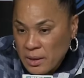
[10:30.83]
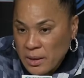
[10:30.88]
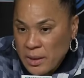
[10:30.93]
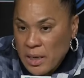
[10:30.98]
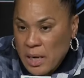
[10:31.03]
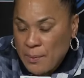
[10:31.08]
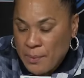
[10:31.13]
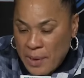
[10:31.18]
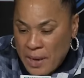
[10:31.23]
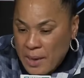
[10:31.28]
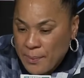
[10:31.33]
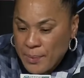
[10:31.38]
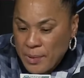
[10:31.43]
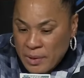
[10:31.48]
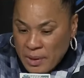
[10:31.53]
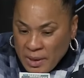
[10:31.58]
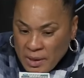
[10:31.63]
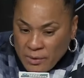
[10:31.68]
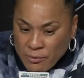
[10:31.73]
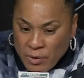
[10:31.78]
And I'm happy
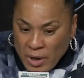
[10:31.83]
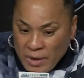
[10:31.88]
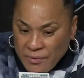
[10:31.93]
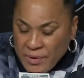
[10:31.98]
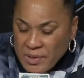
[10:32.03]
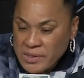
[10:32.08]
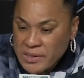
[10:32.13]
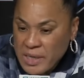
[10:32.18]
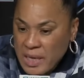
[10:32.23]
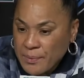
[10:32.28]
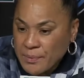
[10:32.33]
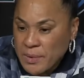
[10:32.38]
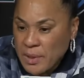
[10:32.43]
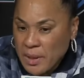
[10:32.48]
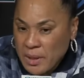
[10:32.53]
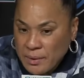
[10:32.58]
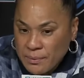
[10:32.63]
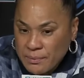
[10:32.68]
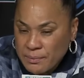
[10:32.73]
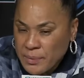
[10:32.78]
that Raven stepped
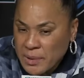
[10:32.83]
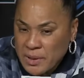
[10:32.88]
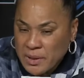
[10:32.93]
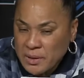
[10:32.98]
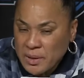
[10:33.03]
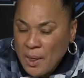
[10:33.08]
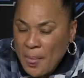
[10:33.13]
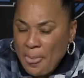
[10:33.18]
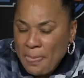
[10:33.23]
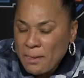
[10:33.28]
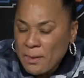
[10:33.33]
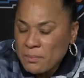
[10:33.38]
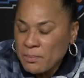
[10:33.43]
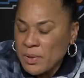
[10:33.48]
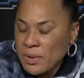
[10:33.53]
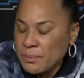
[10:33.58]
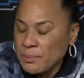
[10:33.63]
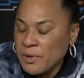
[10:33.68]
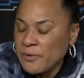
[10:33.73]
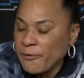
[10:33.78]
up. But
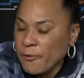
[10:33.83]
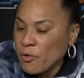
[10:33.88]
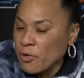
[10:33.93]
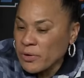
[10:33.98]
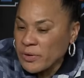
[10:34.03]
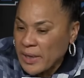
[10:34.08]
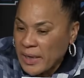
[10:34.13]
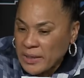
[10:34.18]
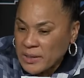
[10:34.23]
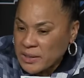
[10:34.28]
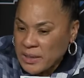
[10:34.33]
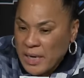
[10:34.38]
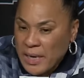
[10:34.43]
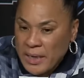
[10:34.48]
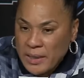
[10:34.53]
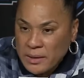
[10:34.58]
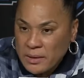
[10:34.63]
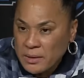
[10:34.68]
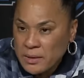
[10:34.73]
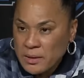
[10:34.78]
before that shot,